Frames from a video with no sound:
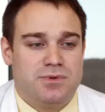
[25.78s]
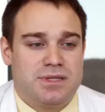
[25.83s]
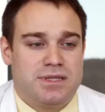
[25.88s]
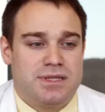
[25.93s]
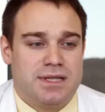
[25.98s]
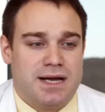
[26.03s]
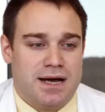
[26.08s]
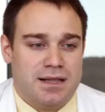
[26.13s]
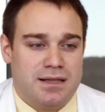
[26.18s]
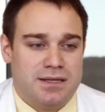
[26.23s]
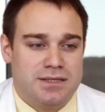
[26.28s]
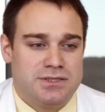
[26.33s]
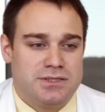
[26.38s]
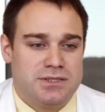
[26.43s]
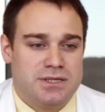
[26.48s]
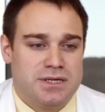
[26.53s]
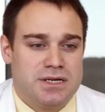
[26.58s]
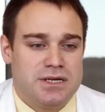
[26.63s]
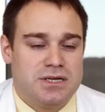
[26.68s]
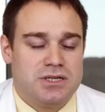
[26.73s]
with the knowledge,
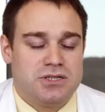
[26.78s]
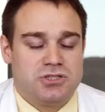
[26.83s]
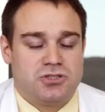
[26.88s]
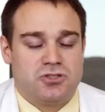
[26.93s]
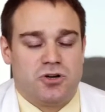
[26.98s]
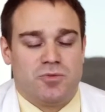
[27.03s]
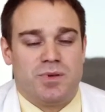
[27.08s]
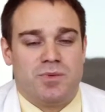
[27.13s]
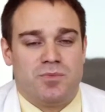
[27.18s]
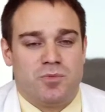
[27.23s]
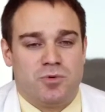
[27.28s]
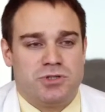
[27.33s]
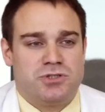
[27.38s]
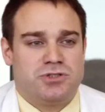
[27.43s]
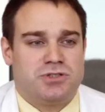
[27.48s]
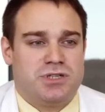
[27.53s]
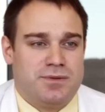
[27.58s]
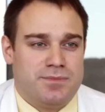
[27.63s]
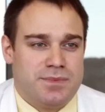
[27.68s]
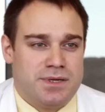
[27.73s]
show me more
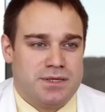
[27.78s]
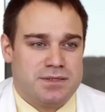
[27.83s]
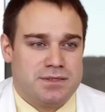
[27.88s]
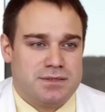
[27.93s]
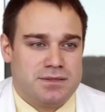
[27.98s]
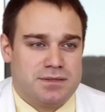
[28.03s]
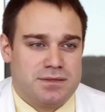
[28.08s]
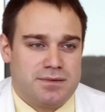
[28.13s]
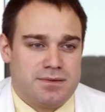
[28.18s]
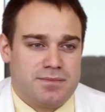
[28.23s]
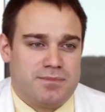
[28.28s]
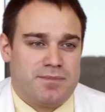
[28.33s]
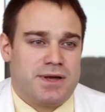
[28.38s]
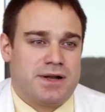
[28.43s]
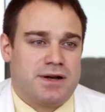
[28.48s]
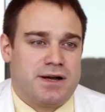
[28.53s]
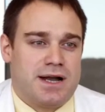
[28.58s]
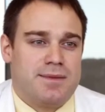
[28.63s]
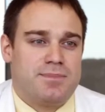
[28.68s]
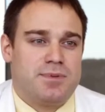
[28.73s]
treatments,
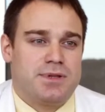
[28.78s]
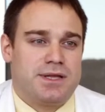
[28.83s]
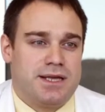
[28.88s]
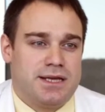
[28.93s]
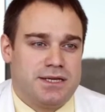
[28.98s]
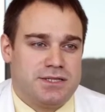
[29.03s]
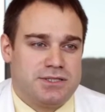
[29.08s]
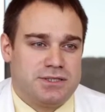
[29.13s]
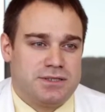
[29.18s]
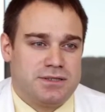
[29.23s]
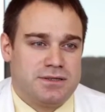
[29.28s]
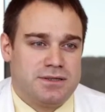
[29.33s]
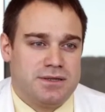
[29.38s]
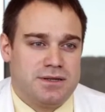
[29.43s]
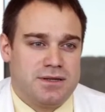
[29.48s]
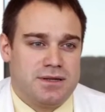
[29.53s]
better application,